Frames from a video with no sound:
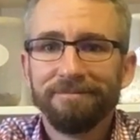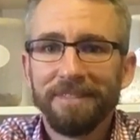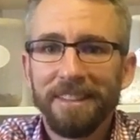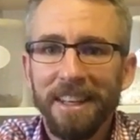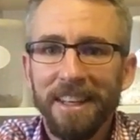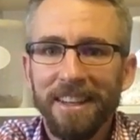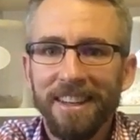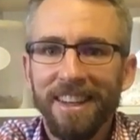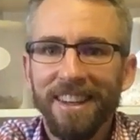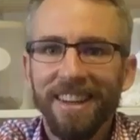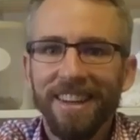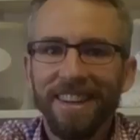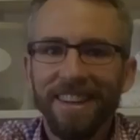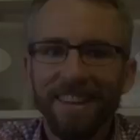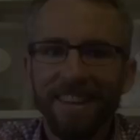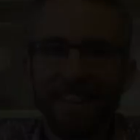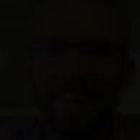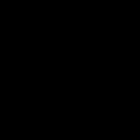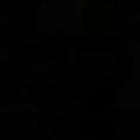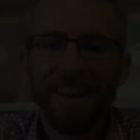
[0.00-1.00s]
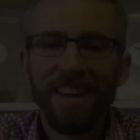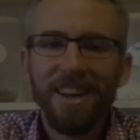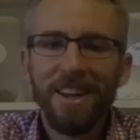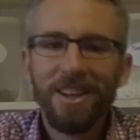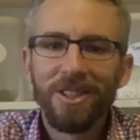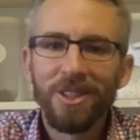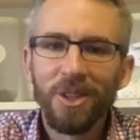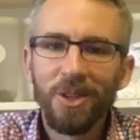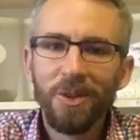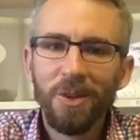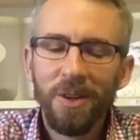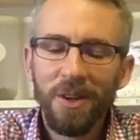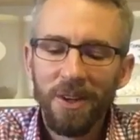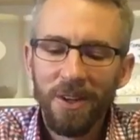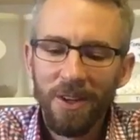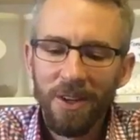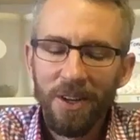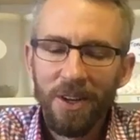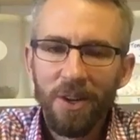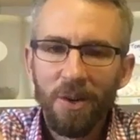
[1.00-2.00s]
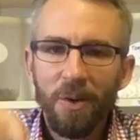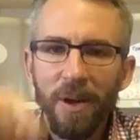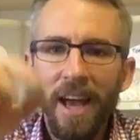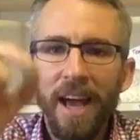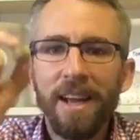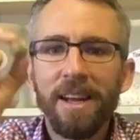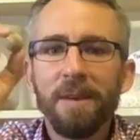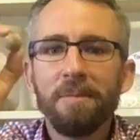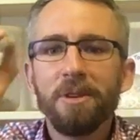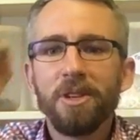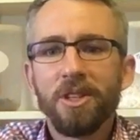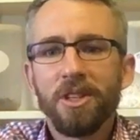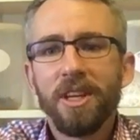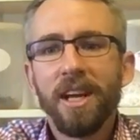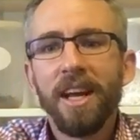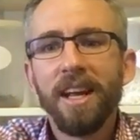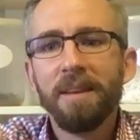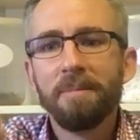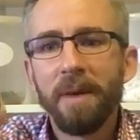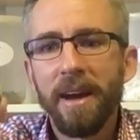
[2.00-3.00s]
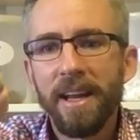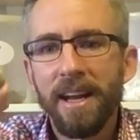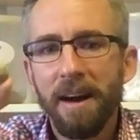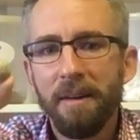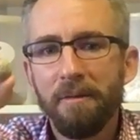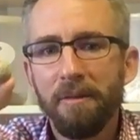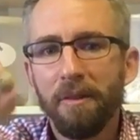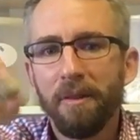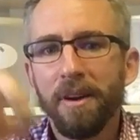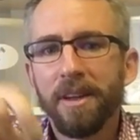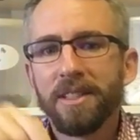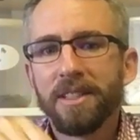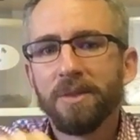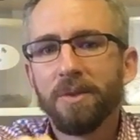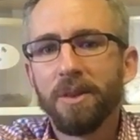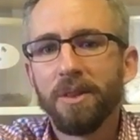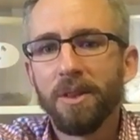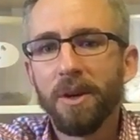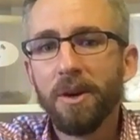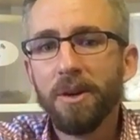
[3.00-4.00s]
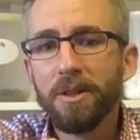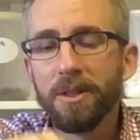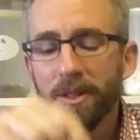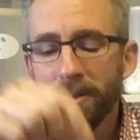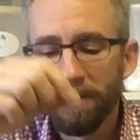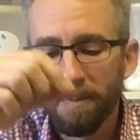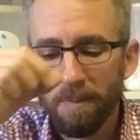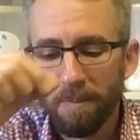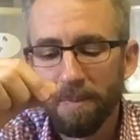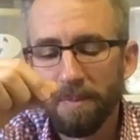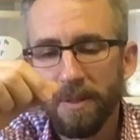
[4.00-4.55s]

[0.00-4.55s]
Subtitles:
Yeah. So we had a machine made up for us with those